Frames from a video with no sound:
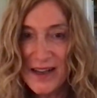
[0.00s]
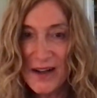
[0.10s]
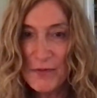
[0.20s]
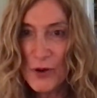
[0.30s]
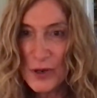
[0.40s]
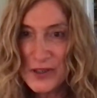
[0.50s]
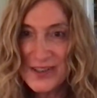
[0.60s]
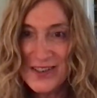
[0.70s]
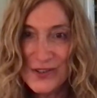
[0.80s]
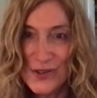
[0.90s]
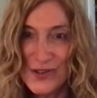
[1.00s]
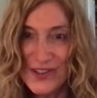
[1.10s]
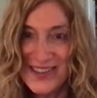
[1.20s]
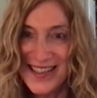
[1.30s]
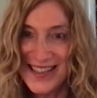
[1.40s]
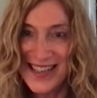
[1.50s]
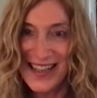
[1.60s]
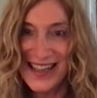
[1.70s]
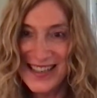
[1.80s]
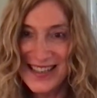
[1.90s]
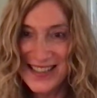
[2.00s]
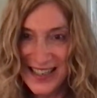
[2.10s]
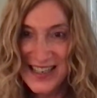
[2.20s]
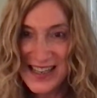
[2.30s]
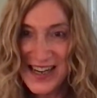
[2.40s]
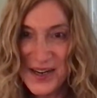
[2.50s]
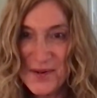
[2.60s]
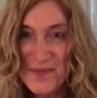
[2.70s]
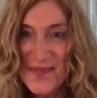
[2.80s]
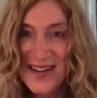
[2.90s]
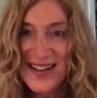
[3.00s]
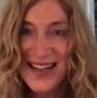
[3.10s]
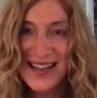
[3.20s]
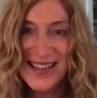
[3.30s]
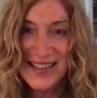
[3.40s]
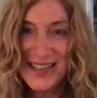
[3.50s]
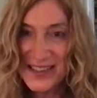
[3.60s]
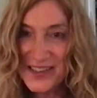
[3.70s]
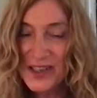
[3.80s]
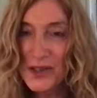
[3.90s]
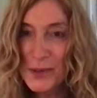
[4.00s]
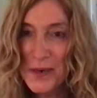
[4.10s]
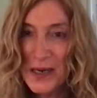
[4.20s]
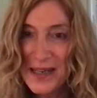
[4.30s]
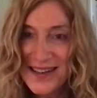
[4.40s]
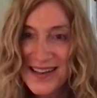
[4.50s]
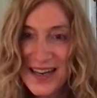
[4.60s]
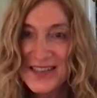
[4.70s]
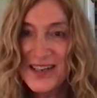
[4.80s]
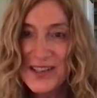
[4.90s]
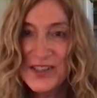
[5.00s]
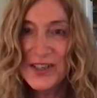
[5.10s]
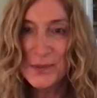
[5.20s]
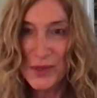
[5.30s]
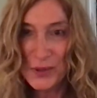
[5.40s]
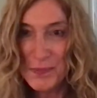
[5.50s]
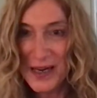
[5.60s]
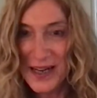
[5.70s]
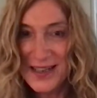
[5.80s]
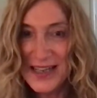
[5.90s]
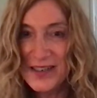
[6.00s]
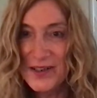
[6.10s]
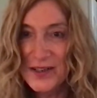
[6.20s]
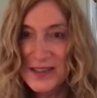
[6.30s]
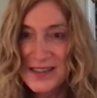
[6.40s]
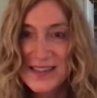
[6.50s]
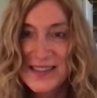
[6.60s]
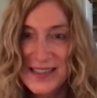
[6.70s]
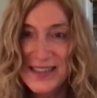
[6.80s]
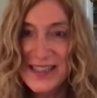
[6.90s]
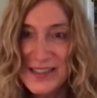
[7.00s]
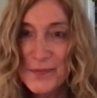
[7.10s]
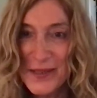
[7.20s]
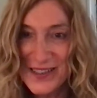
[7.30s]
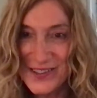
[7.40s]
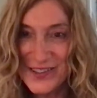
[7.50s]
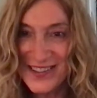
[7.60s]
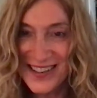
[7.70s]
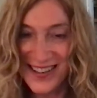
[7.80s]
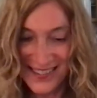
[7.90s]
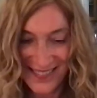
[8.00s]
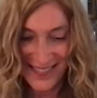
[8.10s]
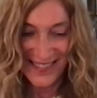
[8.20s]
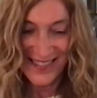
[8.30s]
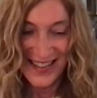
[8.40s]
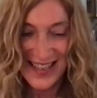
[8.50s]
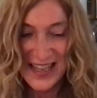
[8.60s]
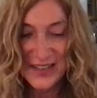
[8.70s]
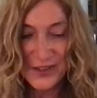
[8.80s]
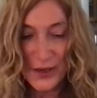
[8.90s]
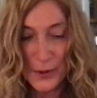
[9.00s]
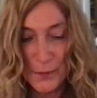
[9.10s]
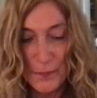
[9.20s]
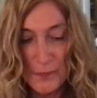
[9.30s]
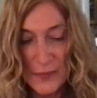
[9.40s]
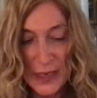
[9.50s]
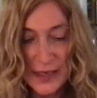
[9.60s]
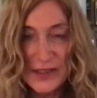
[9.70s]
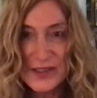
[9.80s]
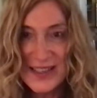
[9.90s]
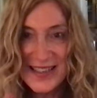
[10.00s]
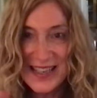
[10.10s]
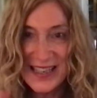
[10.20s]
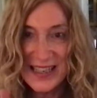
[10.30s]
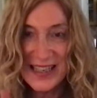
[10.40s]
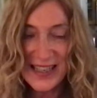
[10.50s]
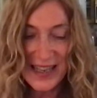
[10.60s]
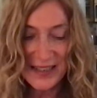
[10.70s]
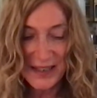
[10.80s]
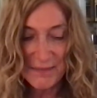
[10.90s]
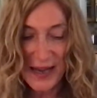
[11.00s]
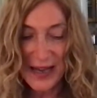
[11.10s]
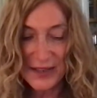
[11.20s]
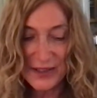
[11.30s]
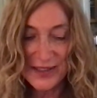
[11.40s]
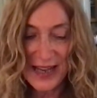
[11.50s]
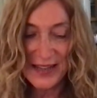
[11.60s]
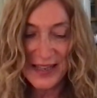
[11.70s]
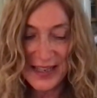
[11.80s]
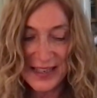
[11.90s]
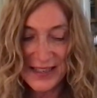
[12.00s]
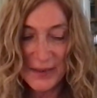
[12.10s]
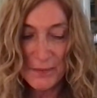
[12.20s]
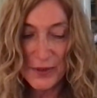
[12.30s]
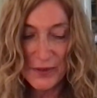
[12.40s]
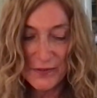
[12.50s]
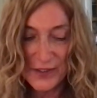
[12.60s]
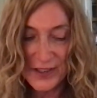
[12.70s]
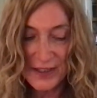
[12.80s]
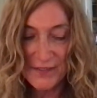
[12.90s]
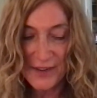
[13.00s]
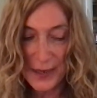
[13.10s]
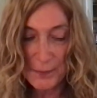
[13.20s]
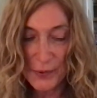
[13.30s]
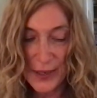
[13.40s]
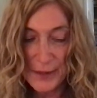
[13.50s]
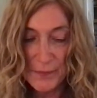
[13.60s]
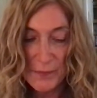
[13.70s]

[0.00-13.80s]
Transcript: Of course, there are sutras that tell us tasya lopa, adarshanam lopaha. It disappears. So here's the thing that matters, and that is a beautiful little fine point.